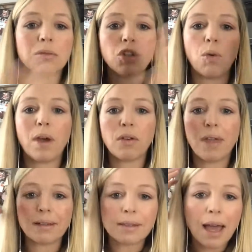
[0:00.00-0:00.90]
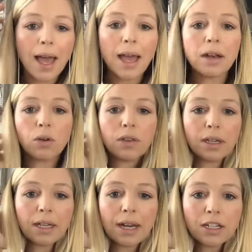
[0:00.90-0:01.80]
So whether that's the head or
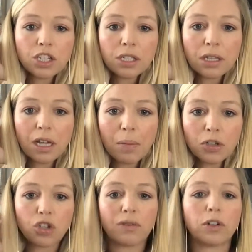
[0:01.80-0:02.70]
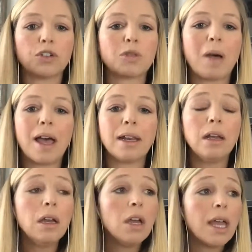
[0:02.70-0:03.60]
the connection to the upper cervical spine
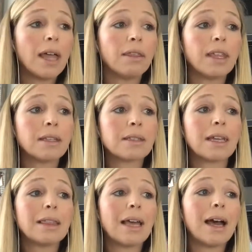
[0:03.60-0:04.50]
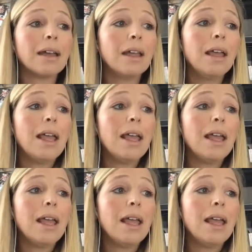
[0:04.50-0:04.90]
and things like that.